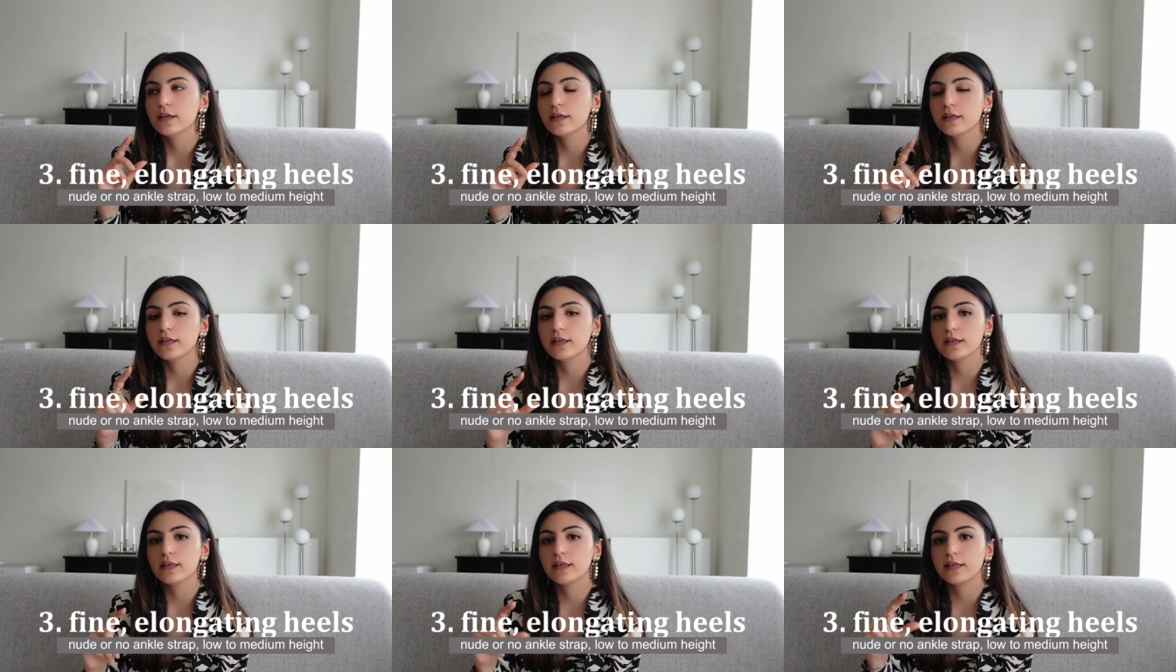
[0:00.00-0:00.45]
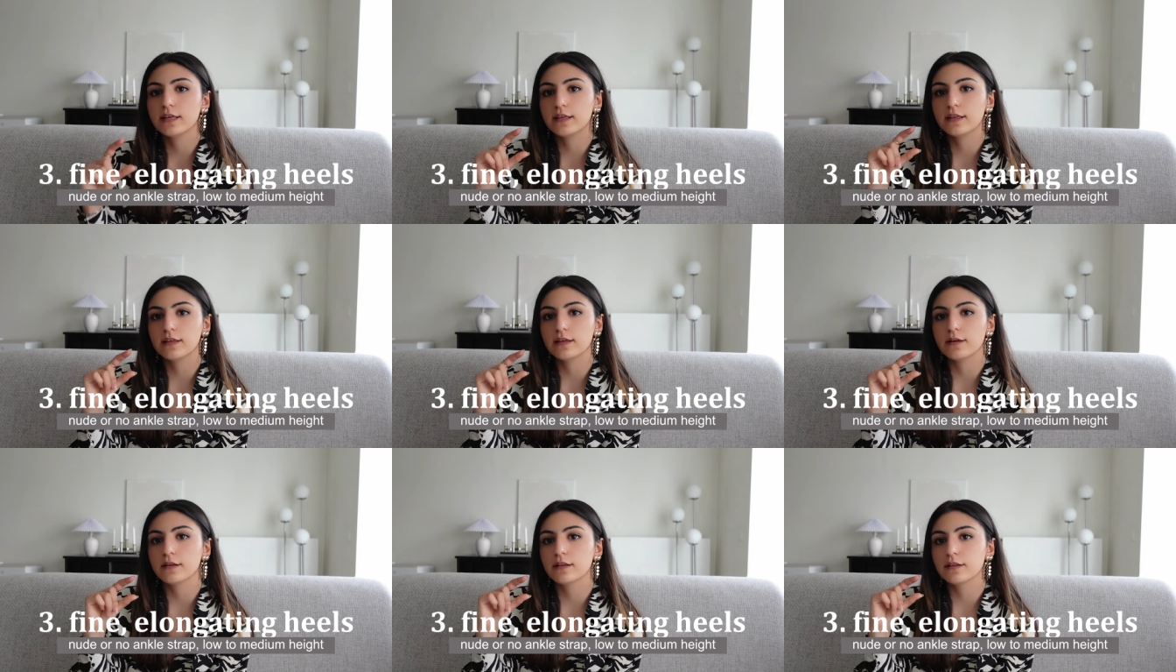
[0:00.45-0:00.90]

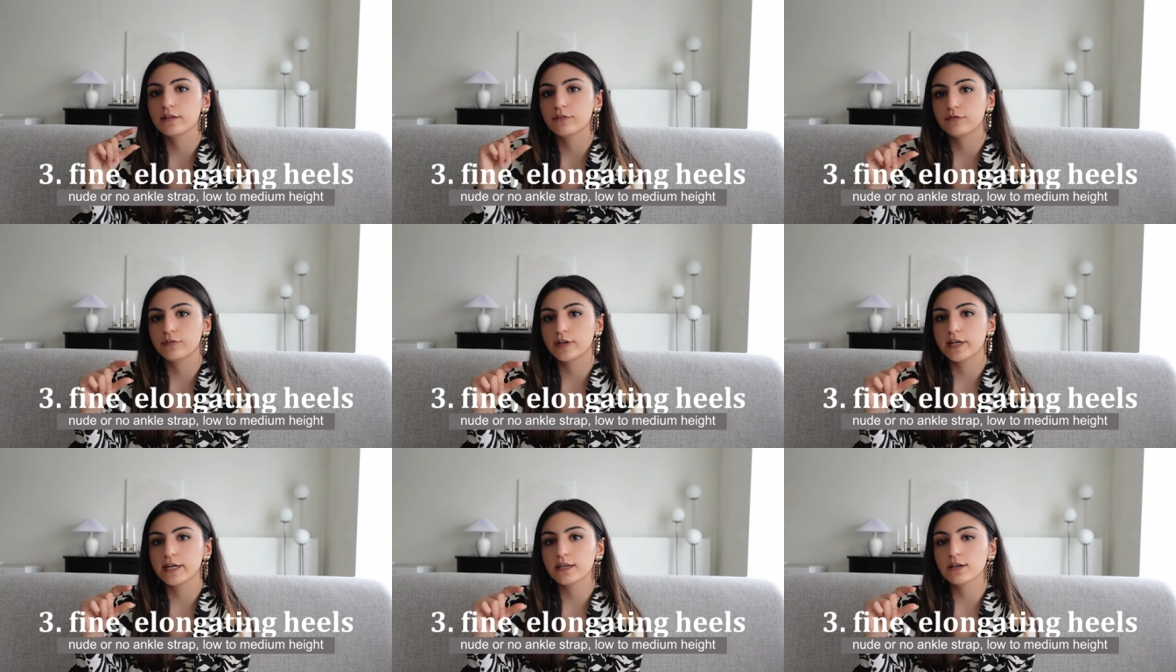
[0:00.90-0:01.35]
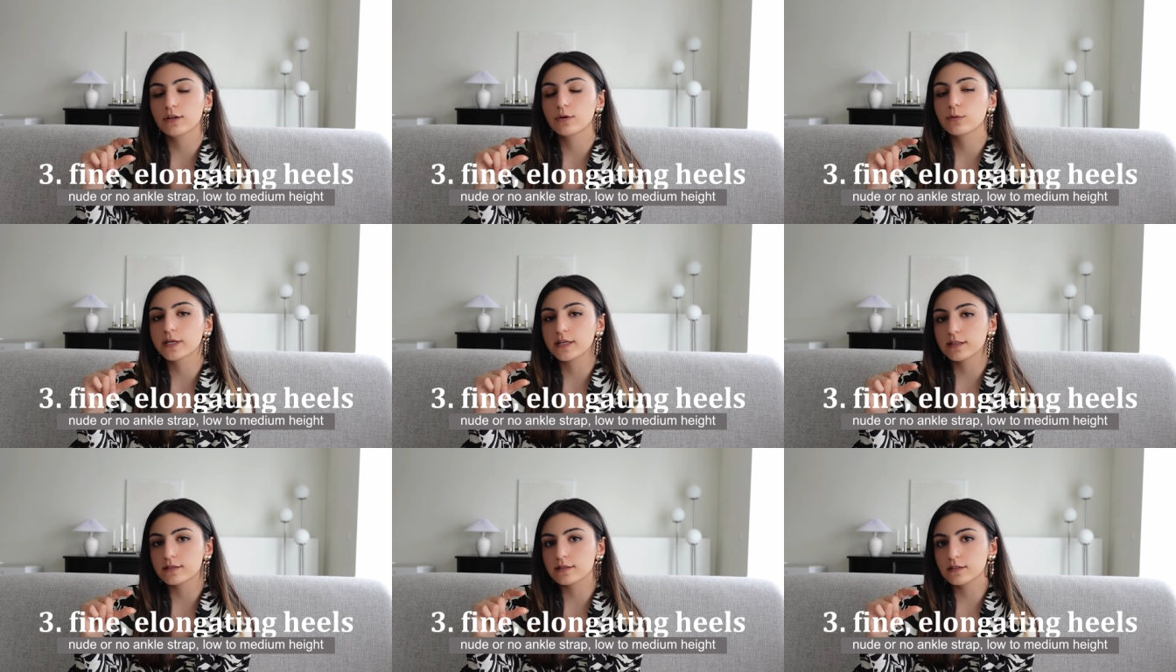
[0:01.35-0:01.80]
a very low
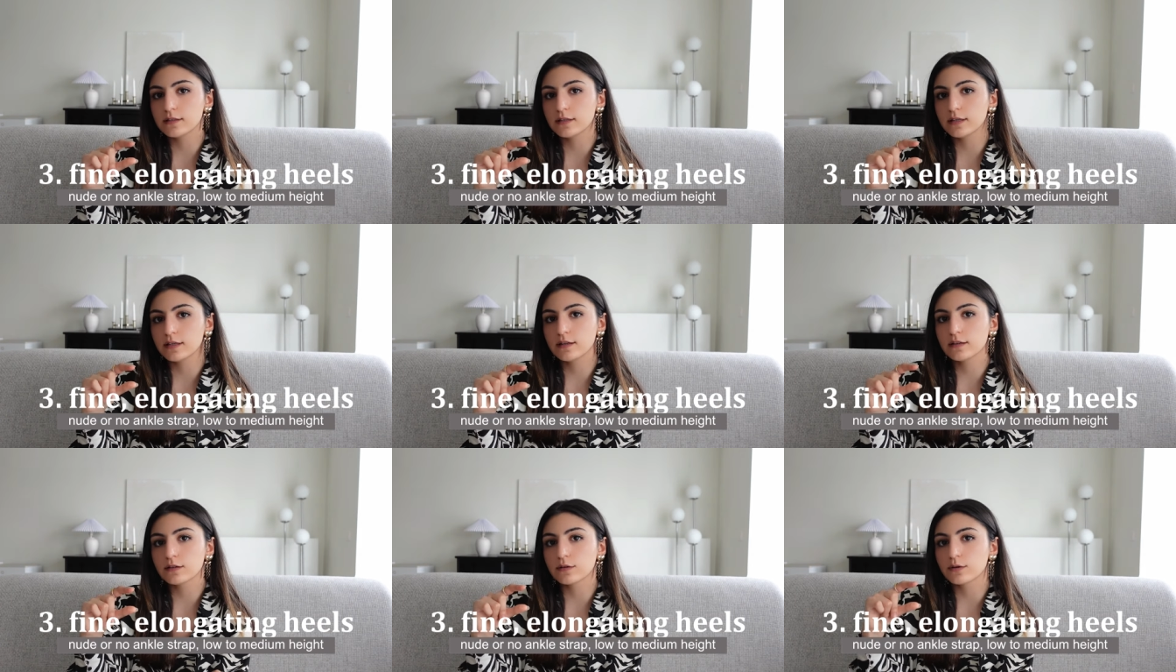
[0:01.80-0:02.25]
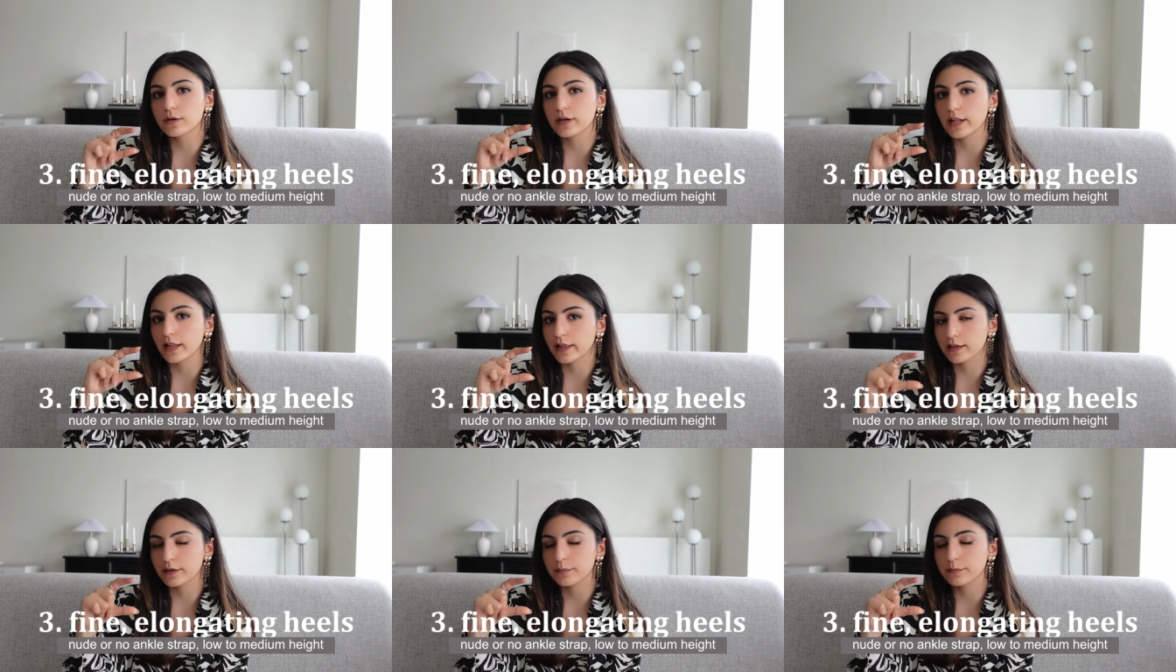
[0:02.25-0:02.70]
kitten heel or
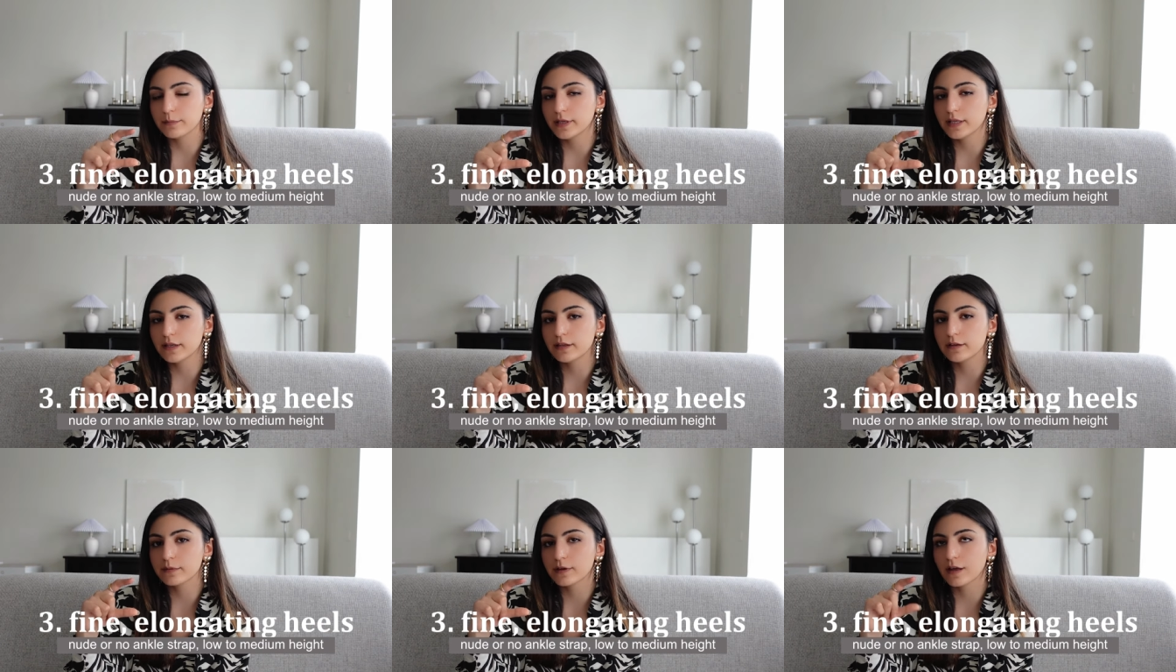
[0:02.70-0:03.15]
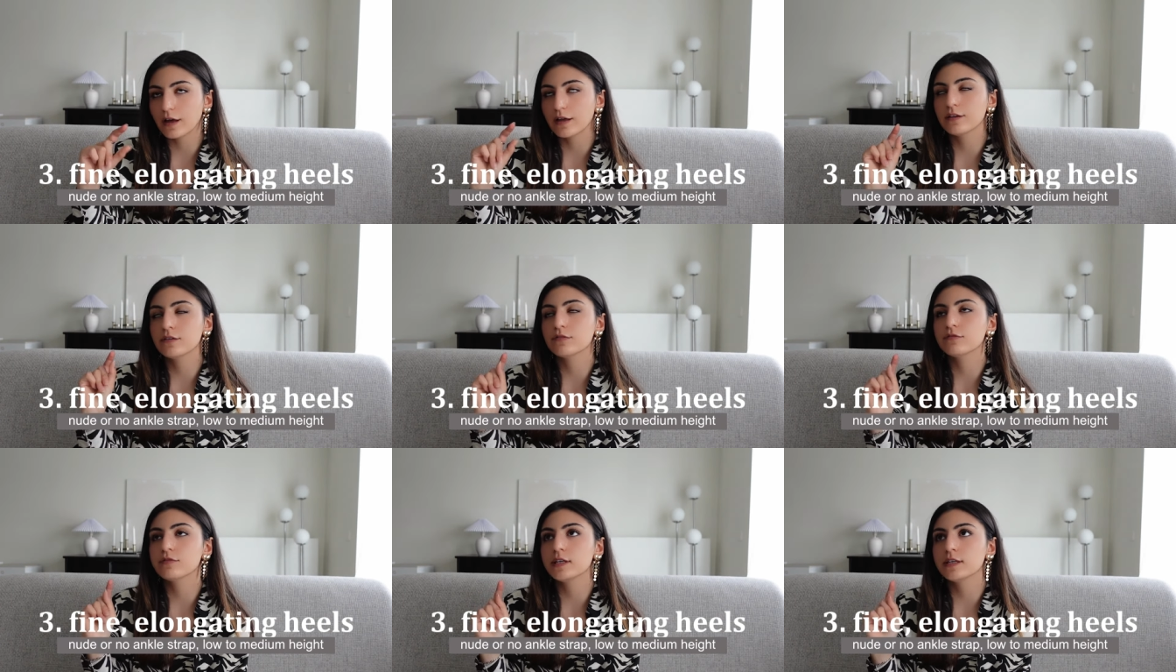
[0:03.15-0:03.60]
like a medium
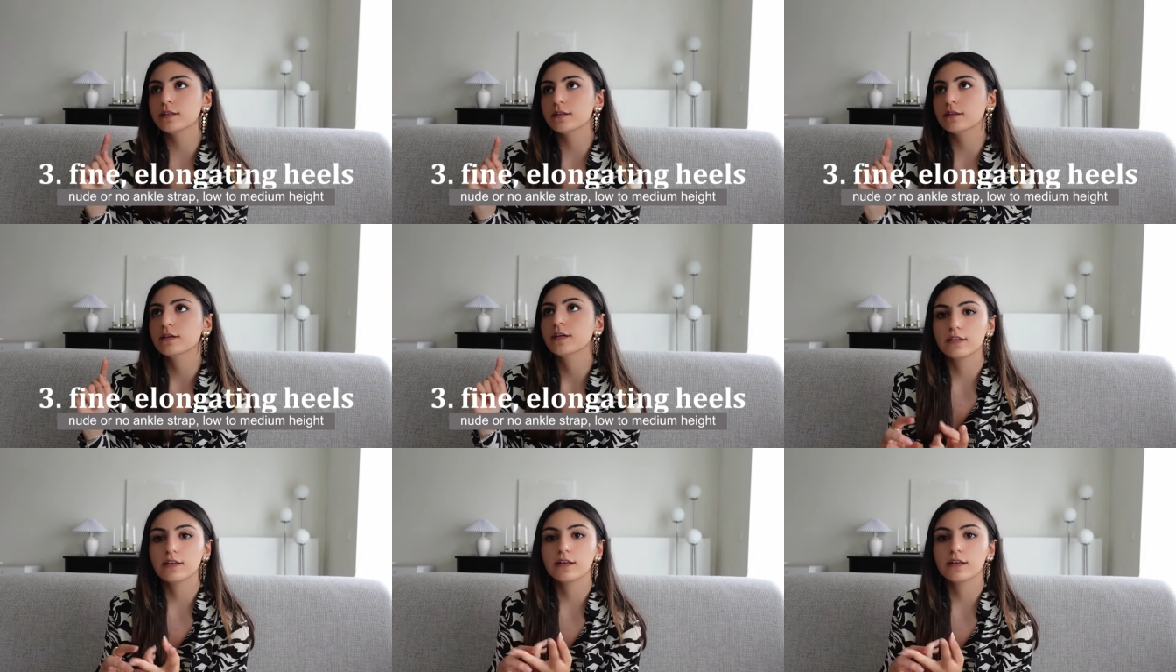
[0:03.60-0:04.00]
kind of heel.